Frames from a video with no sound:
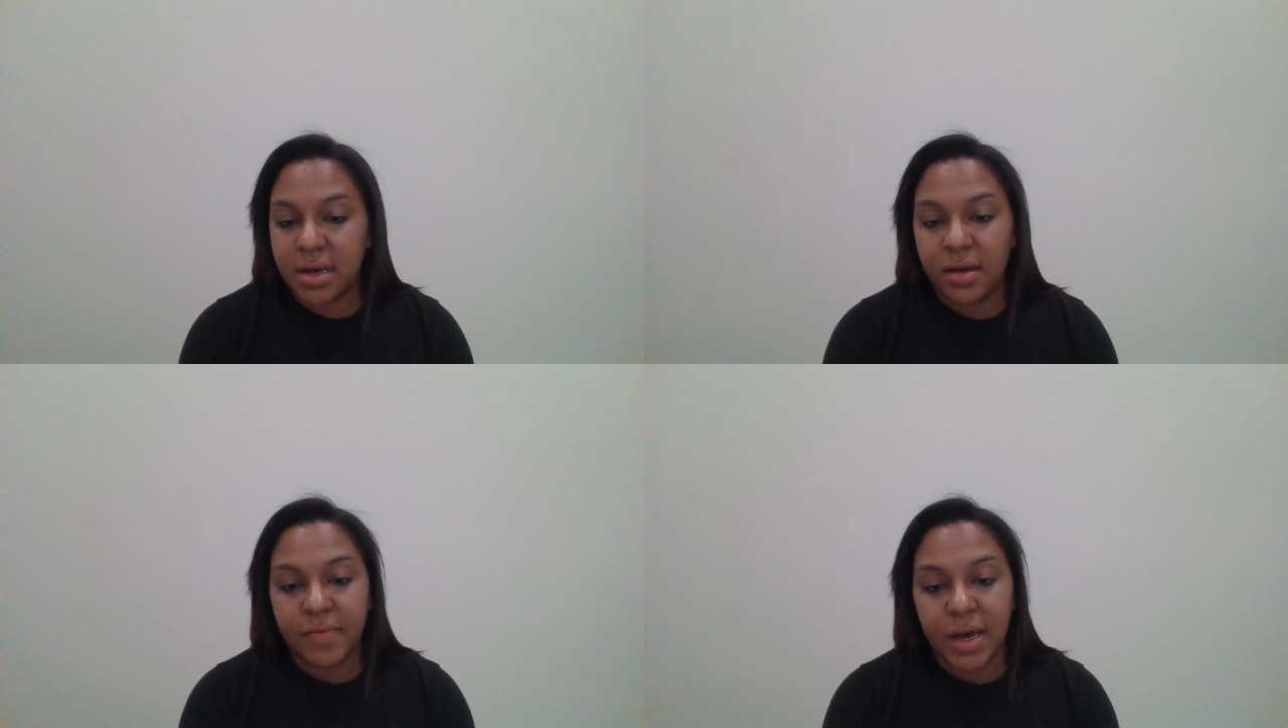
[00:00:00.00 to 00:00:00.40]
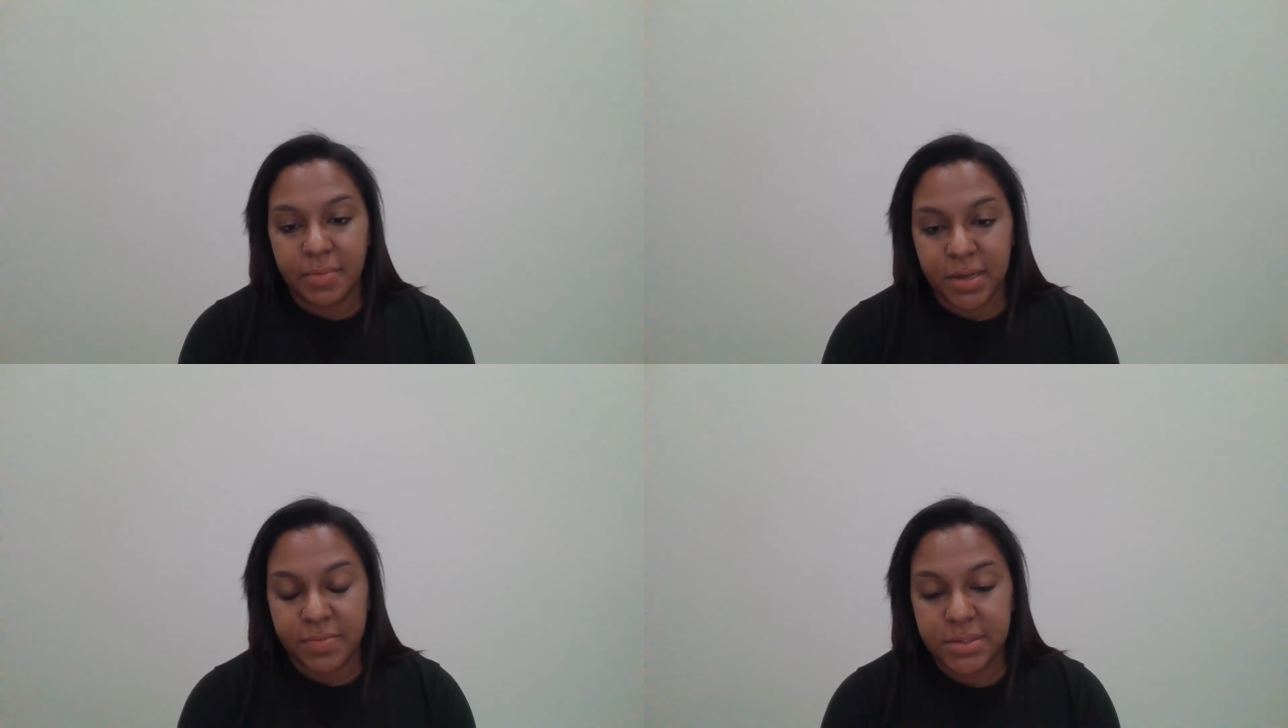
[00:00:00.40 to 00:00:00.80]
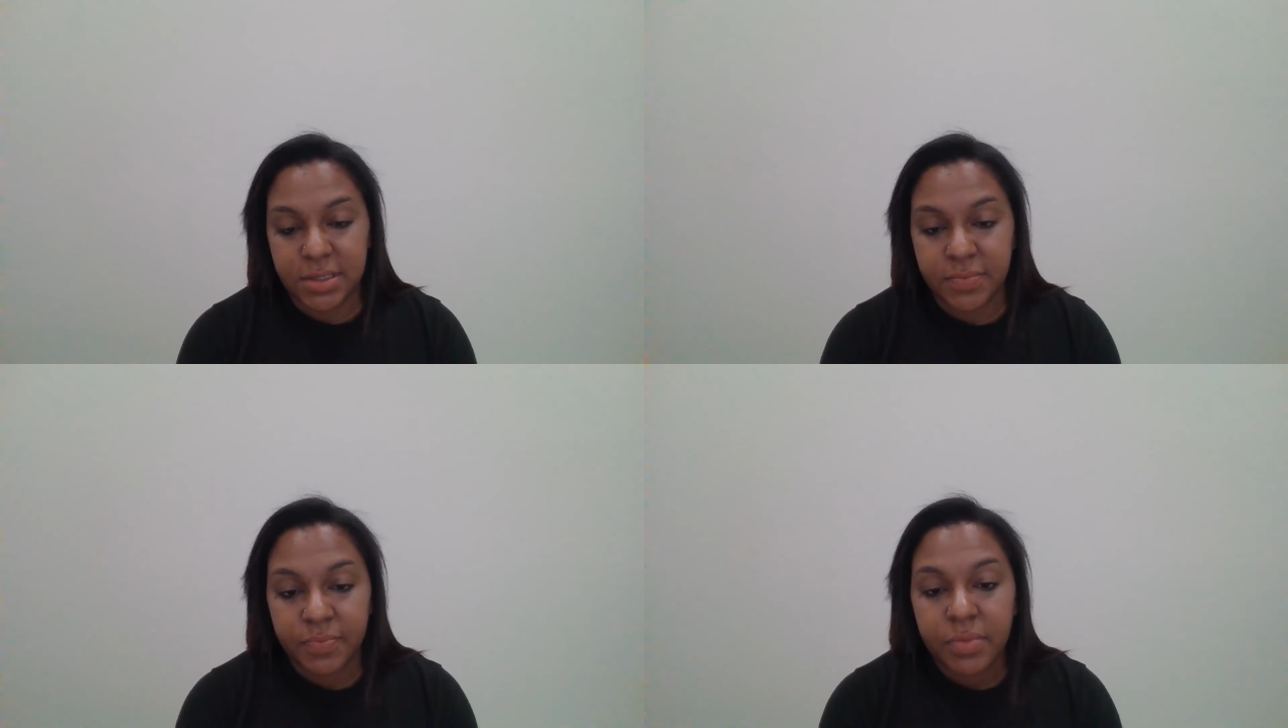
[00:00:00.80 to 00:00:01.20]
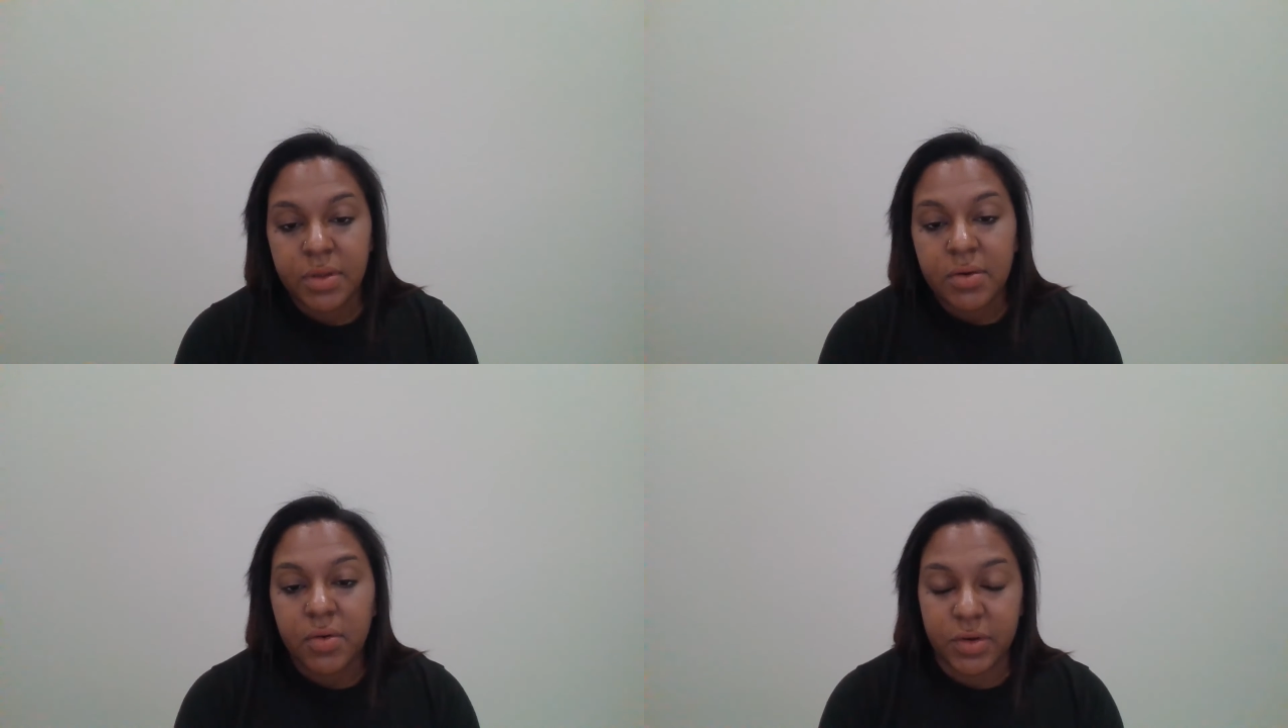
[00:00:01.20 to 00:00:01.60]
of epilepsy
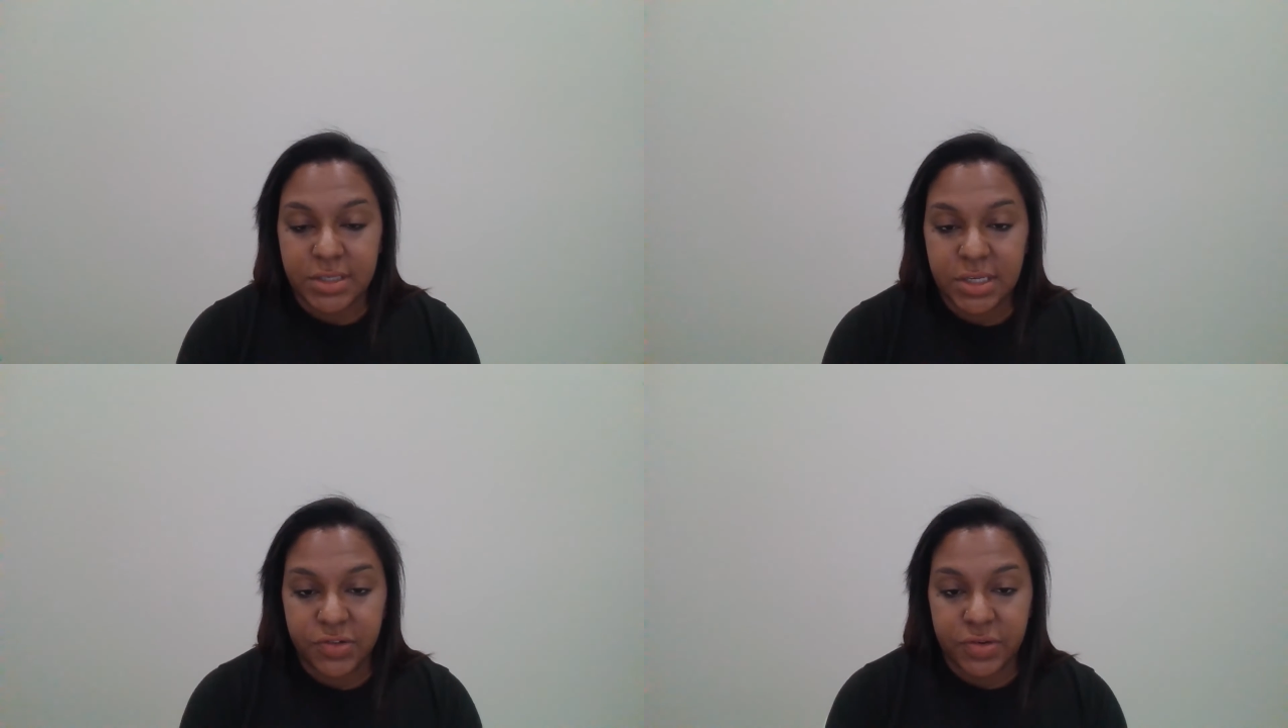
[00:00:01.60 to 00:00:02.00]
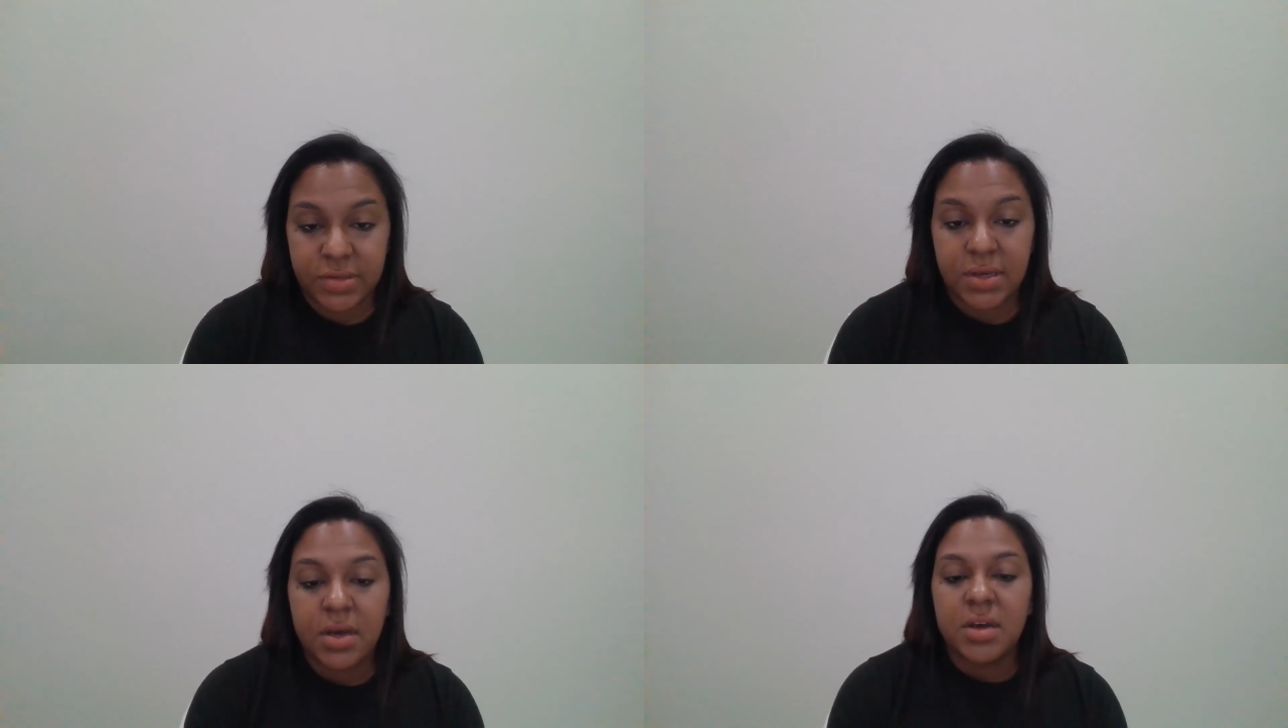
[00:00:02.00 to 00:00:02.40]
or seizures.